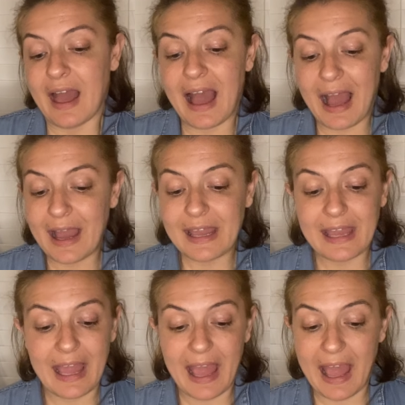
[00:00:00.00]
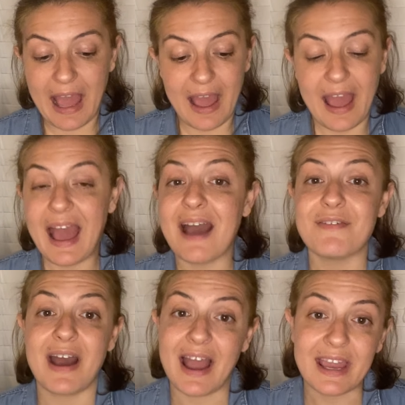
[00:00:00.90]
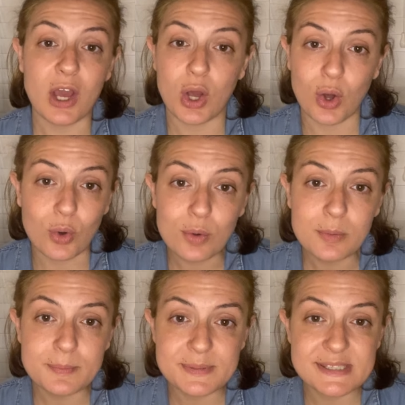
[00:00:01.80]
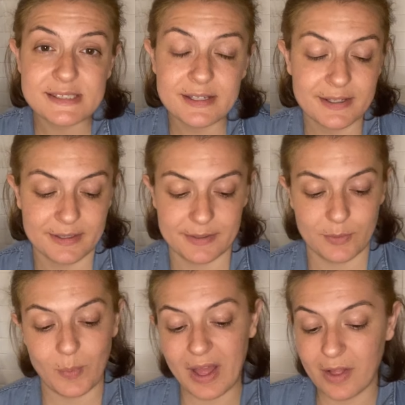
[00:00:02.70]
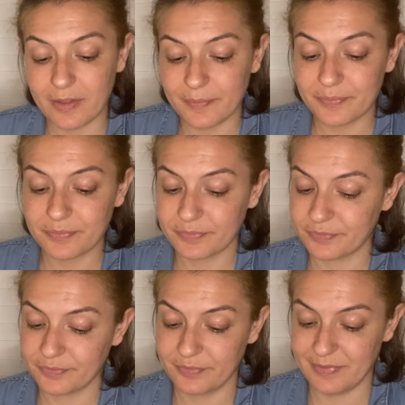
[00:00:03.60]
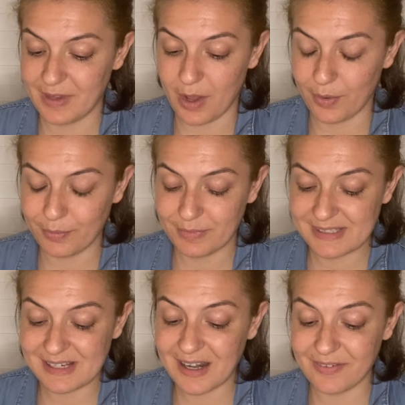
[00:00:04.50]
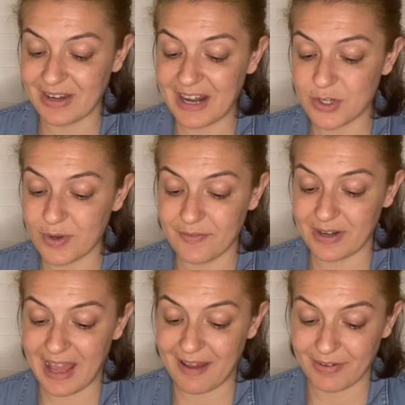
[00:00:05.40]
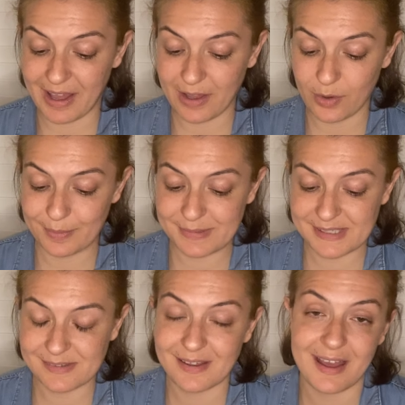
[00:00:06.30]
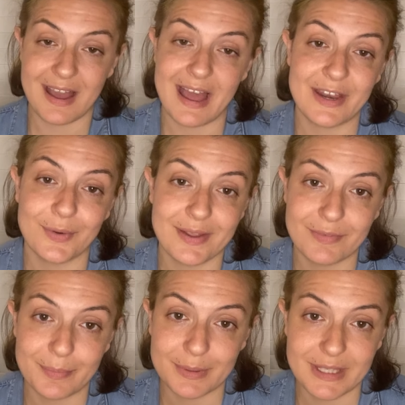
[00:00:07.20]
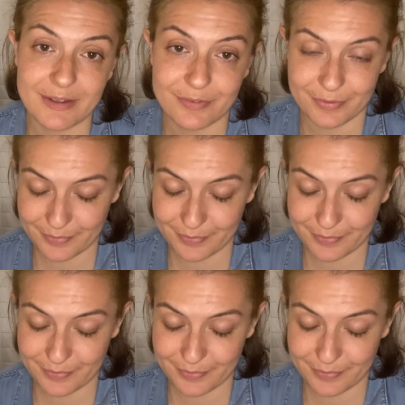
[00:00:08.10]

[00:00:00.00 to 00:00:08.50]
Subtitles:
I have high hopes. Well, no, it's not even, I don't even have high hopes. I don't even believe.